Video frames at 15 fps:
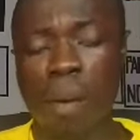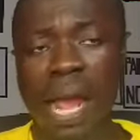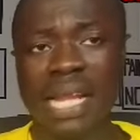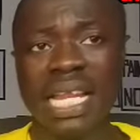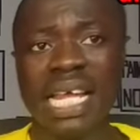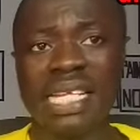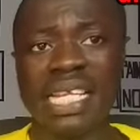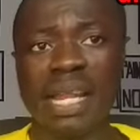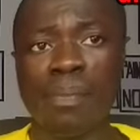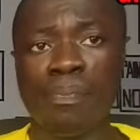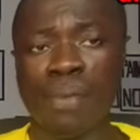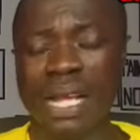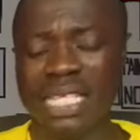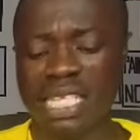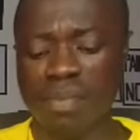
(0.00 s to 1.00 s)
come lady in
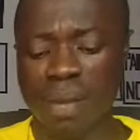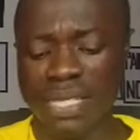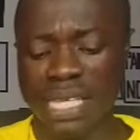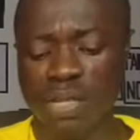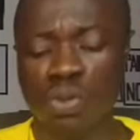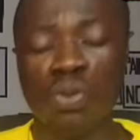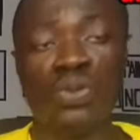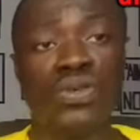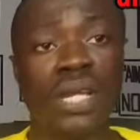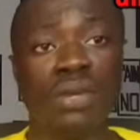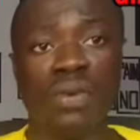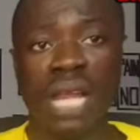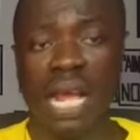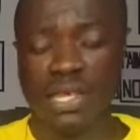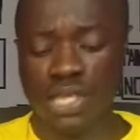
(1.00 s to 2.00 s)
prastin message to
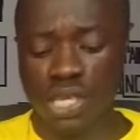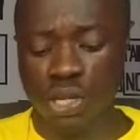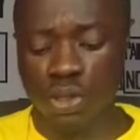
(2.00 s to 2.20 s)
Chini Jonas